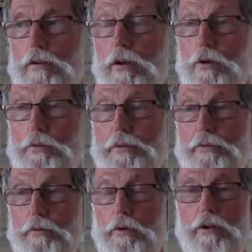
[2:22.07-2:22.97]
globe, of
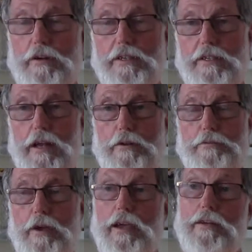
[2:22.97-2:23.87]
the world
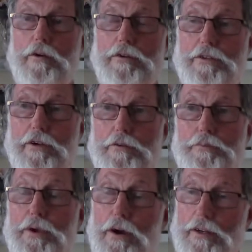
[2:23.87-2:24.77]
itself, and also
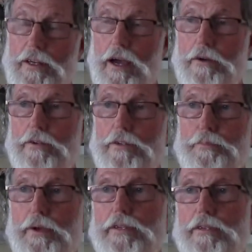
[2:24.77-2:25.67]
beyond, outer
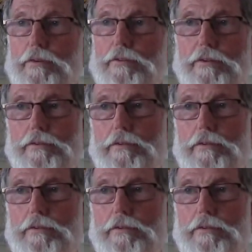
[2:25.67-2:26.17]
space also,